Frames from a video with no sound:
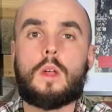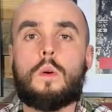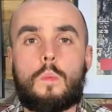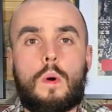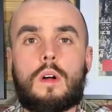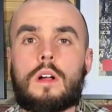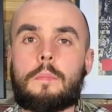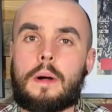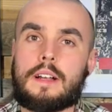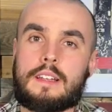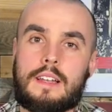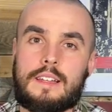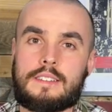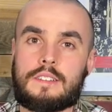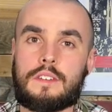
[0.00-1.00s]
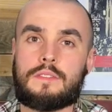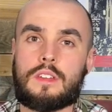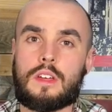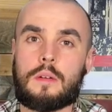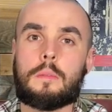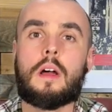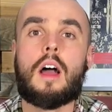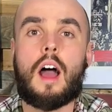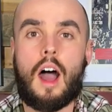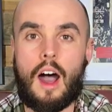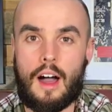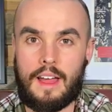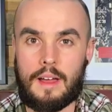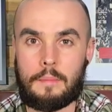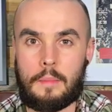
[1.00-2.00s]
Welcome back to Lizard of Doom,
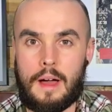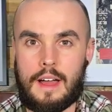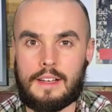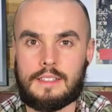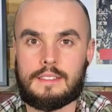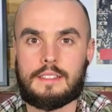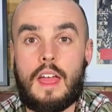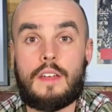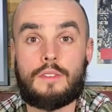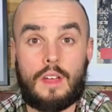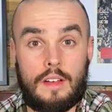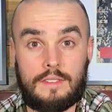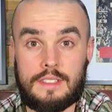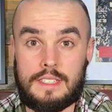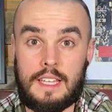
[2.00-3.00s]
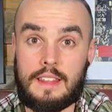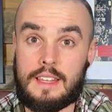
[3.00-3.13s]
I am Max. If you haven't seen